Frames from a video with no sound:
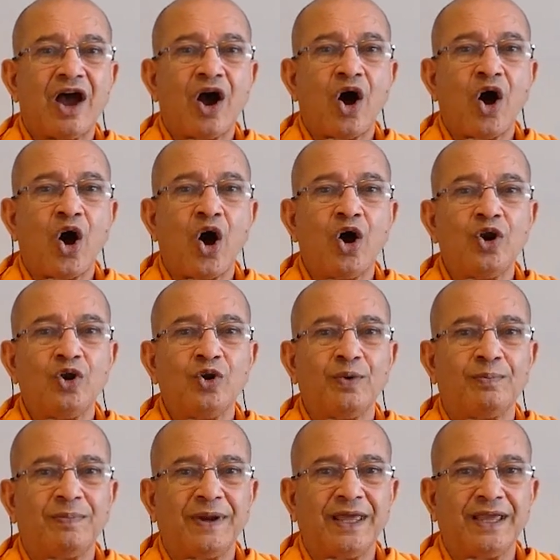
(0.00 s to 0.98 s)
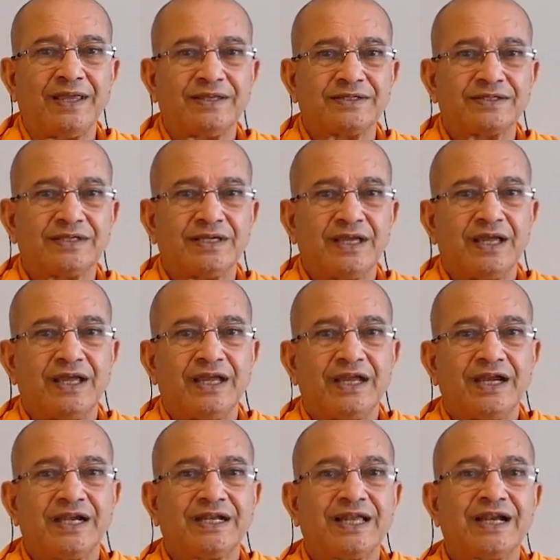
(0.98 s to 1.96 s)
hollow place,
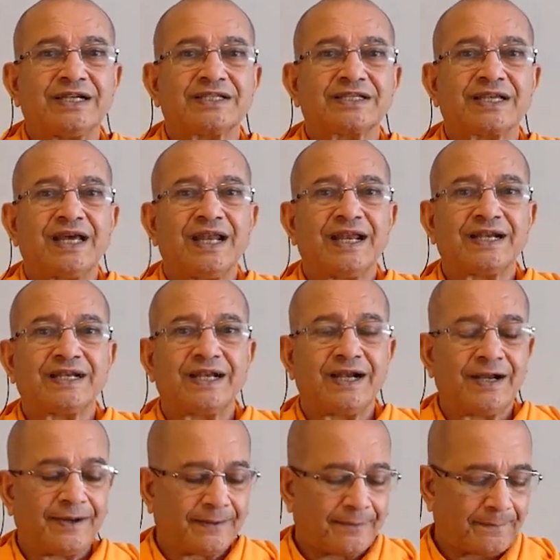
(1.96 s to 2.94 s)
it gets collected.